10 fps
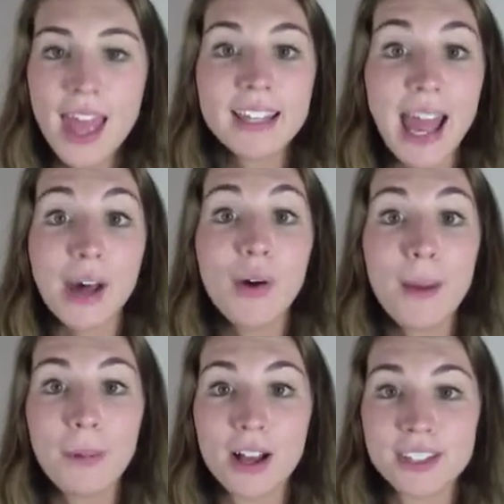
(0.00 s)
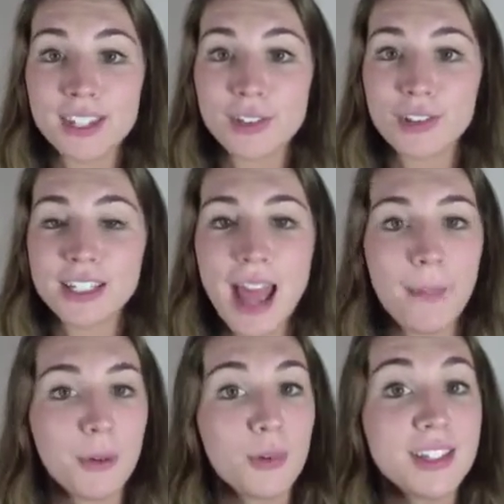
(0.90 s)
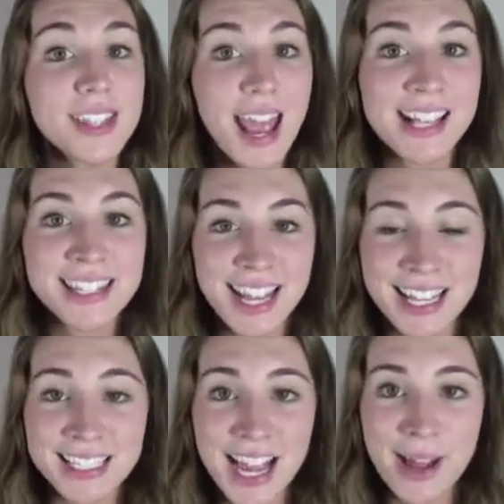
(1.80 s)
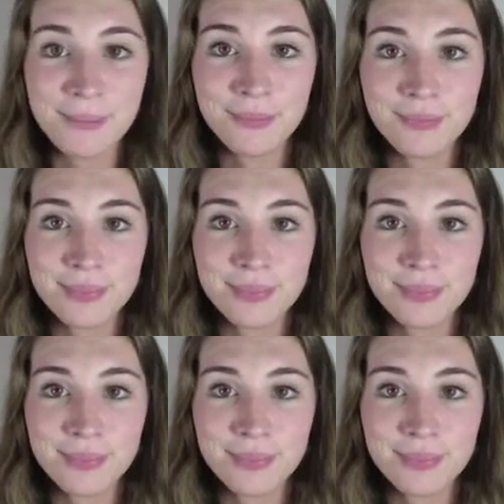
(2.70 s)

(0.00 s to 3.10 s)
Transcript: Now I process through the tapping points a second time.